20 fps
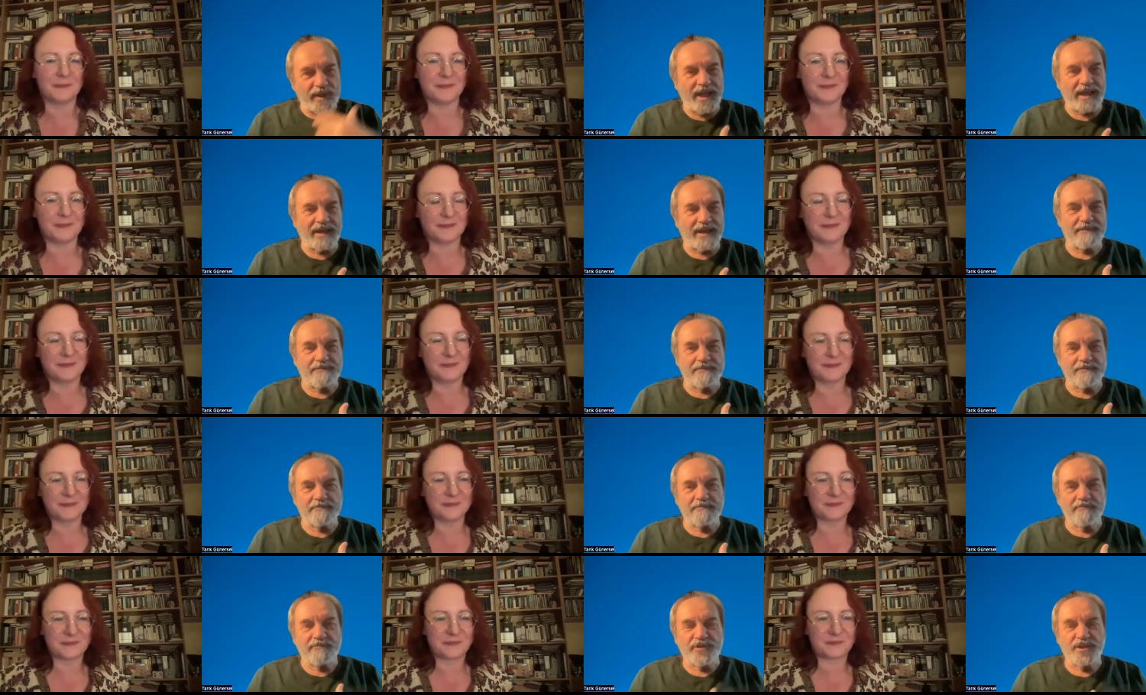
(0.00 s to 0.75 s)
Speaker 1: we
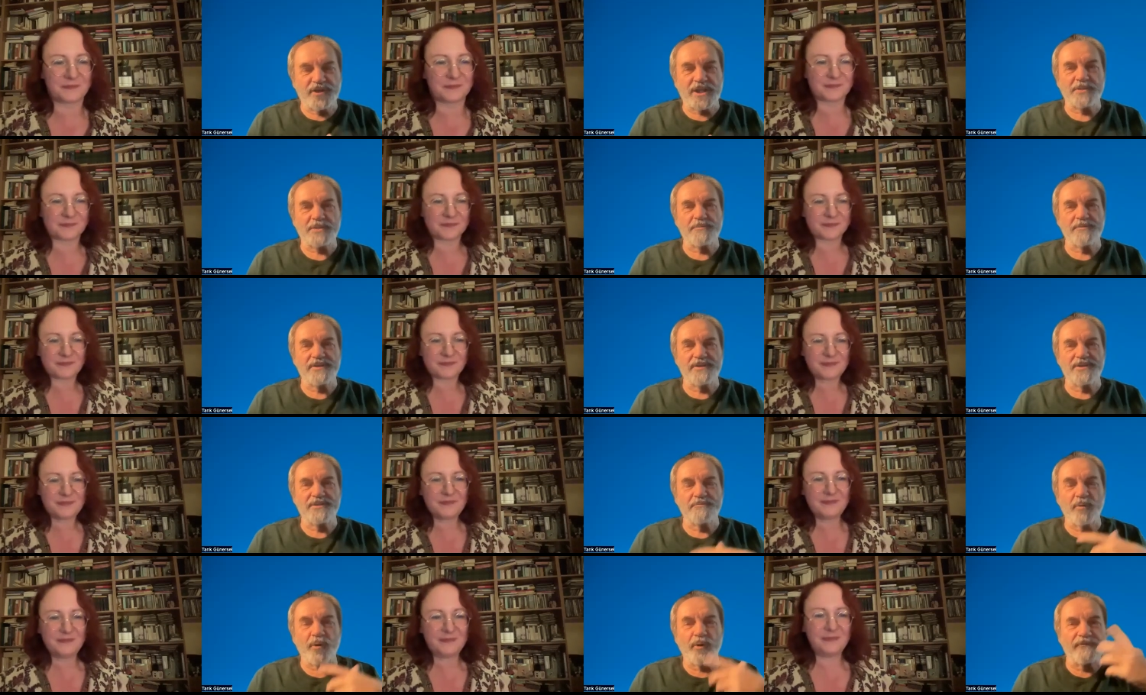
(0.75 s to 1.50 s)
are, Shakespeare
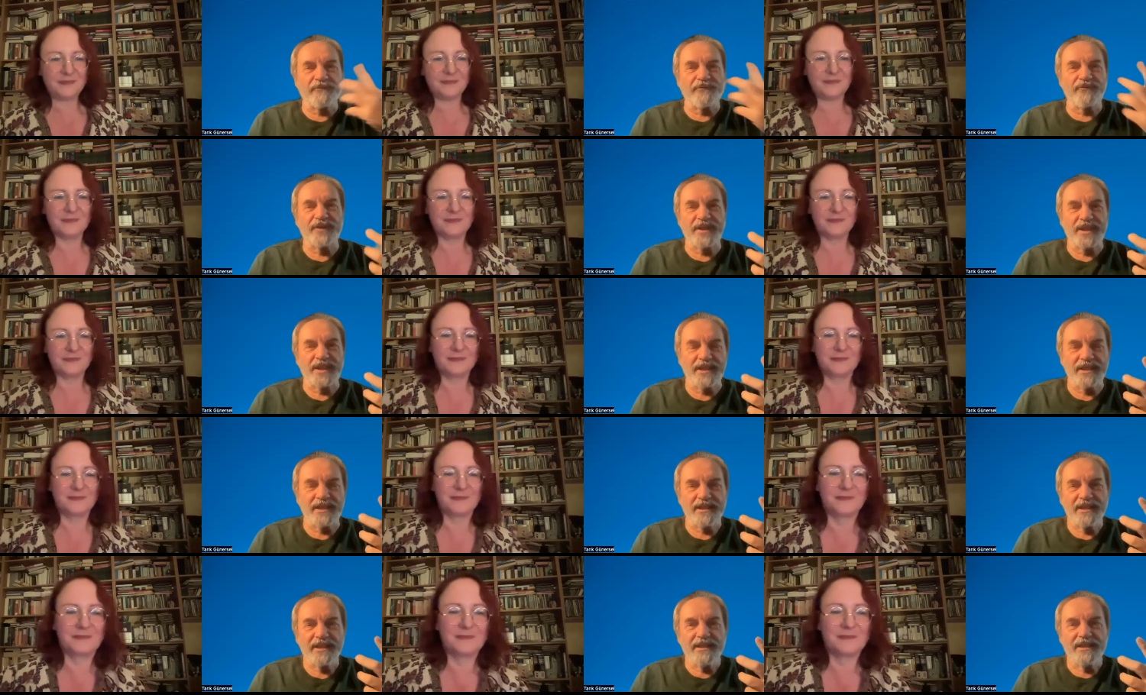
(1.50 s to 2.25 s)
is more
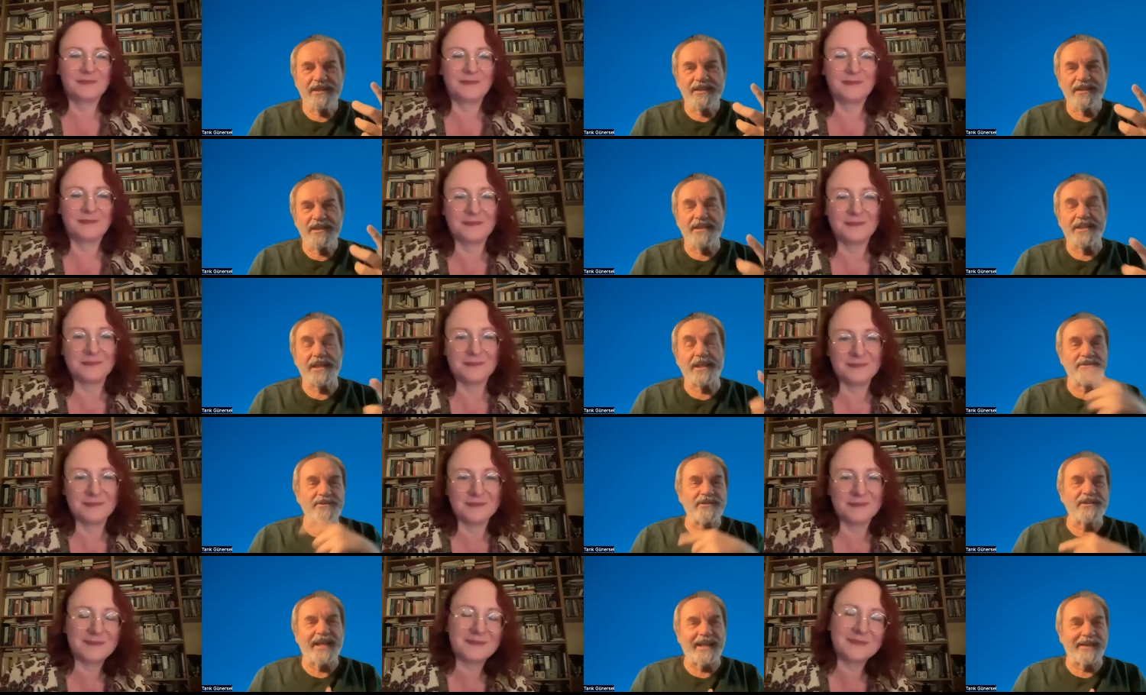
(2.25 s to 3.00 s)
free in
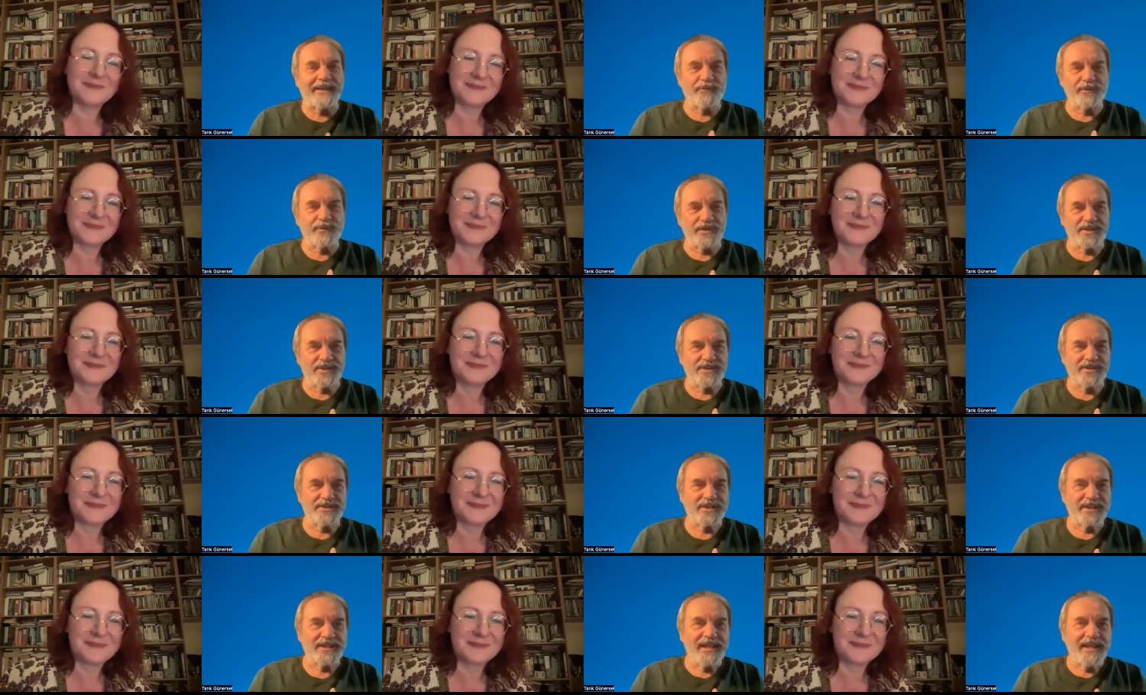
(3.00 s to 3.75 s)
other
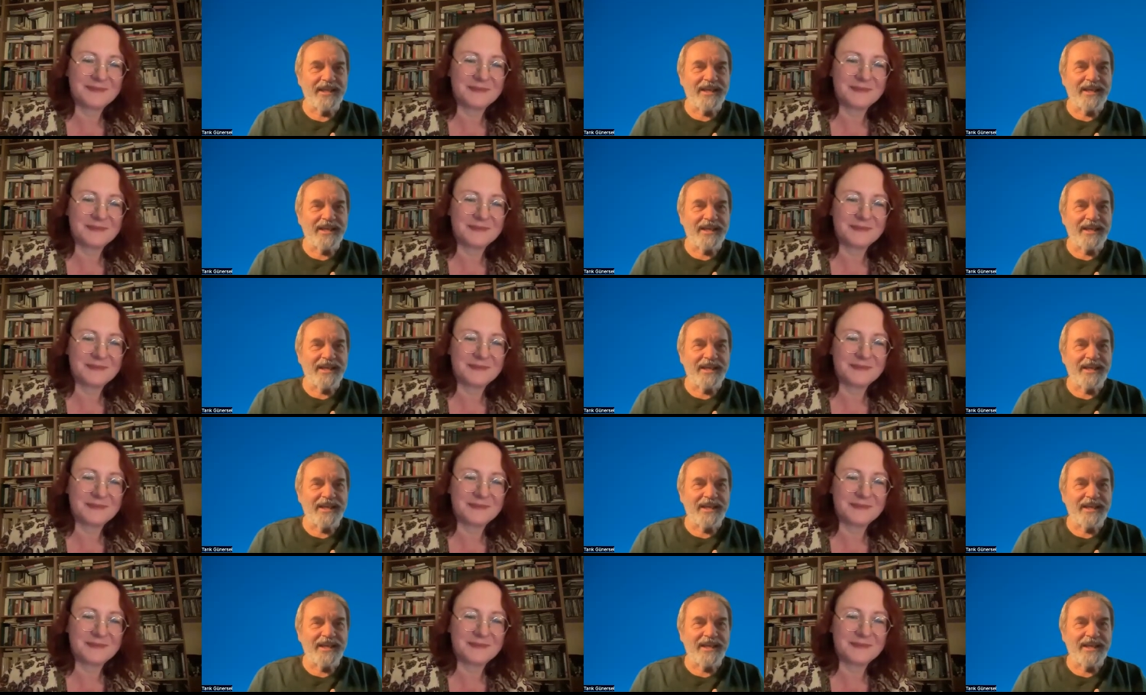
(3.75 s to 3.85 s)
languages,